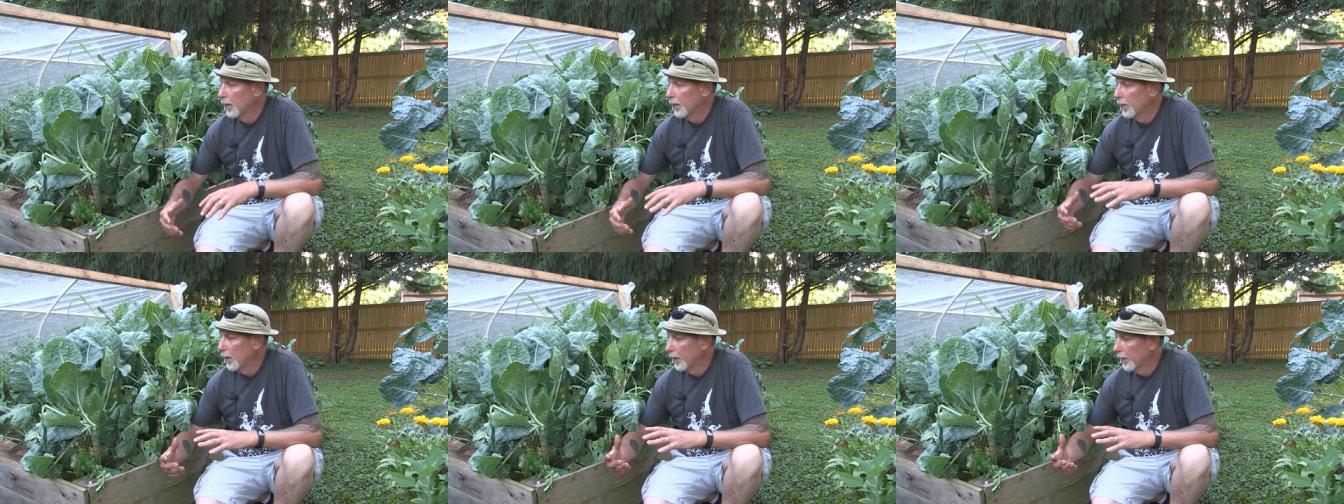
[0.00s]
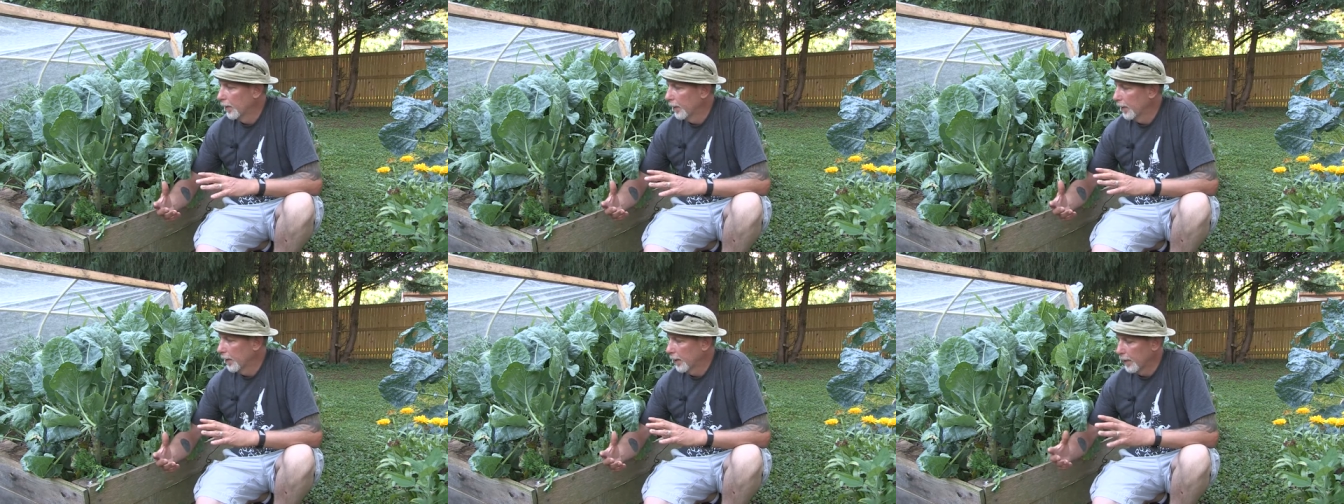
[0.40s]

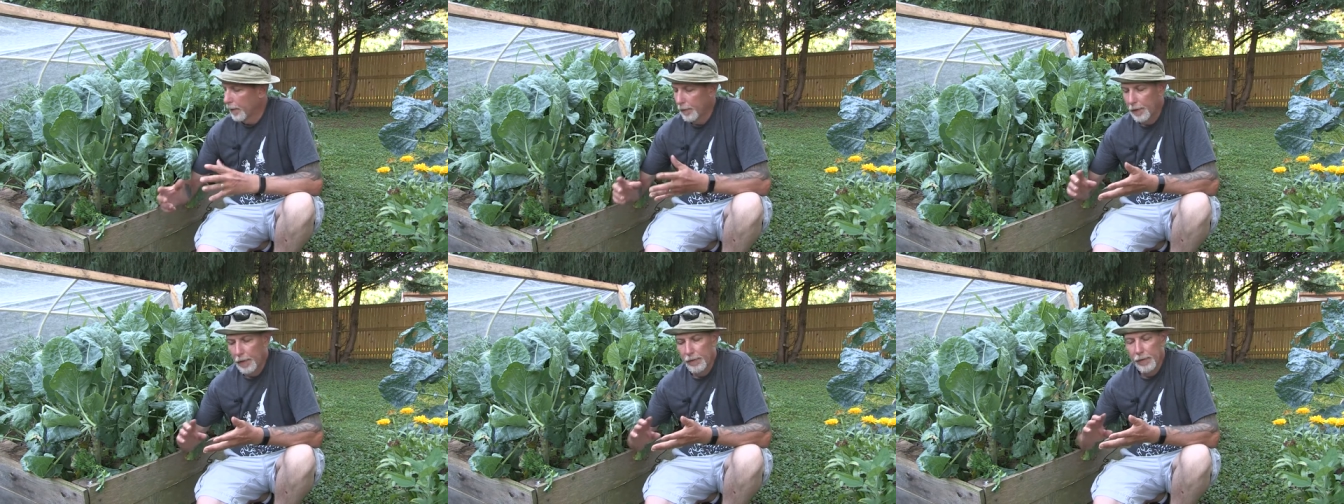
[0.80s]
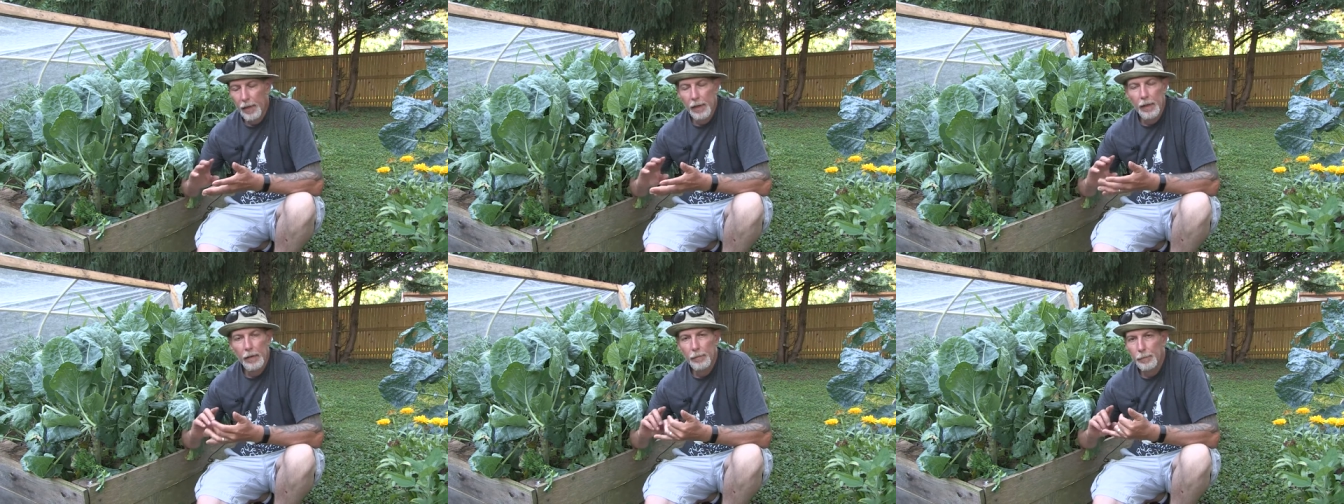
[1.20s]
They're uh, things
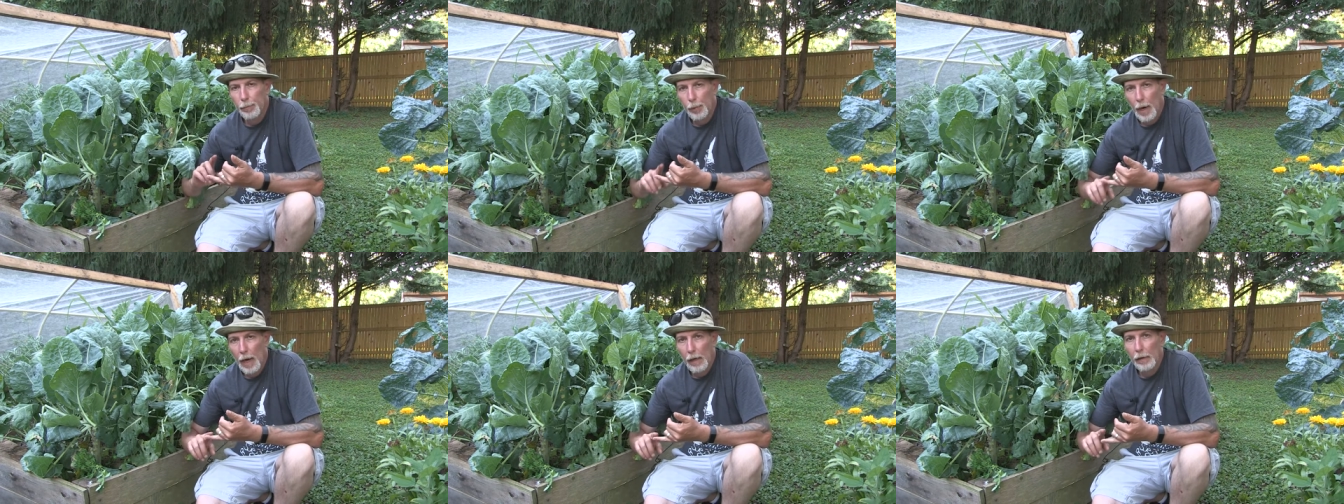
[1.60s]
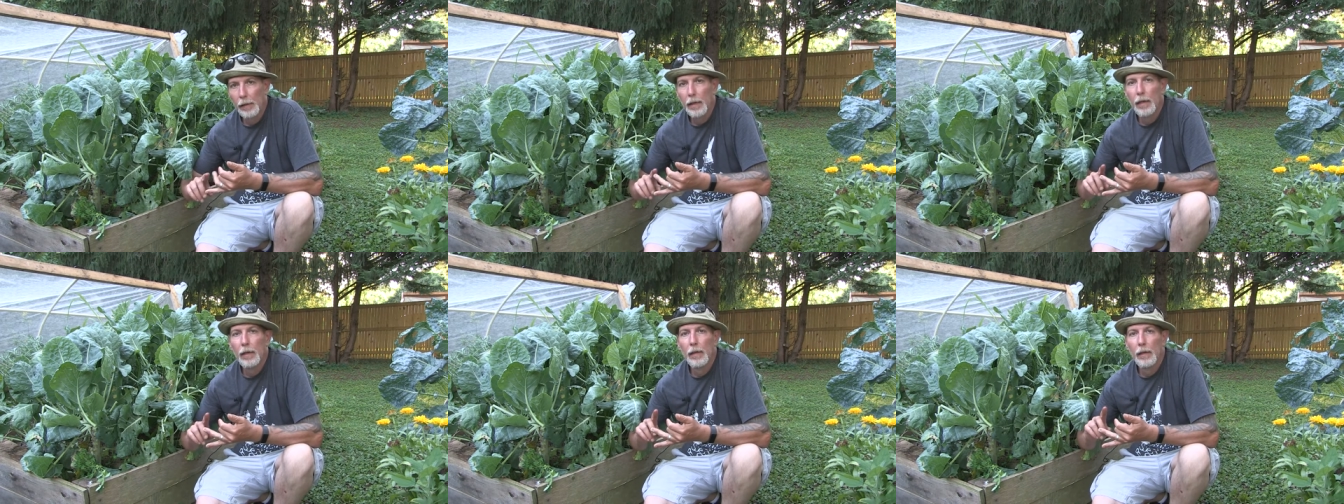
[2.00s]
like
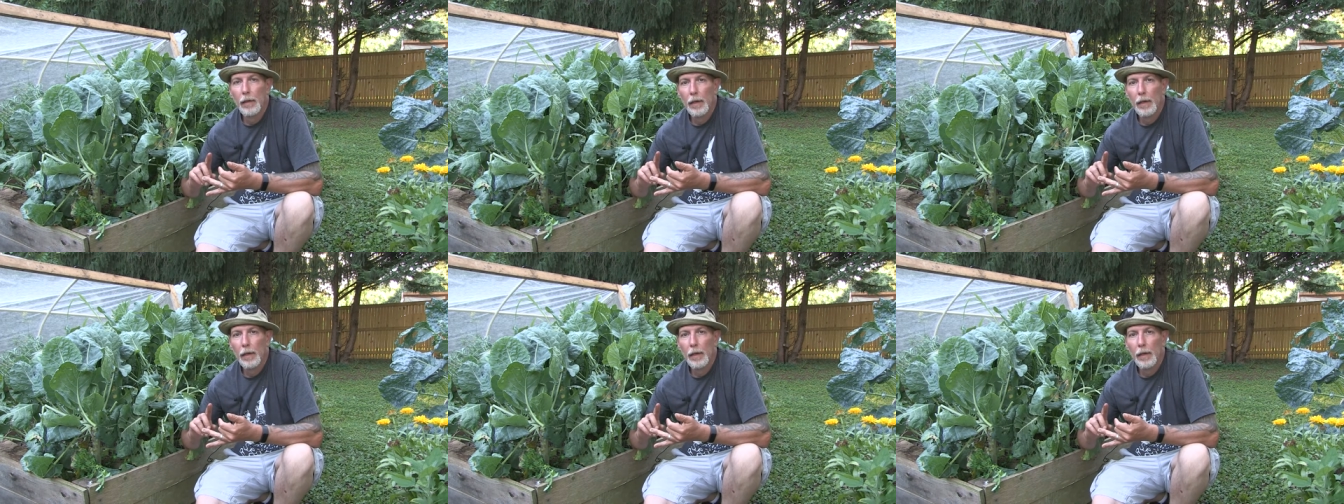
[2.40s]
broccoli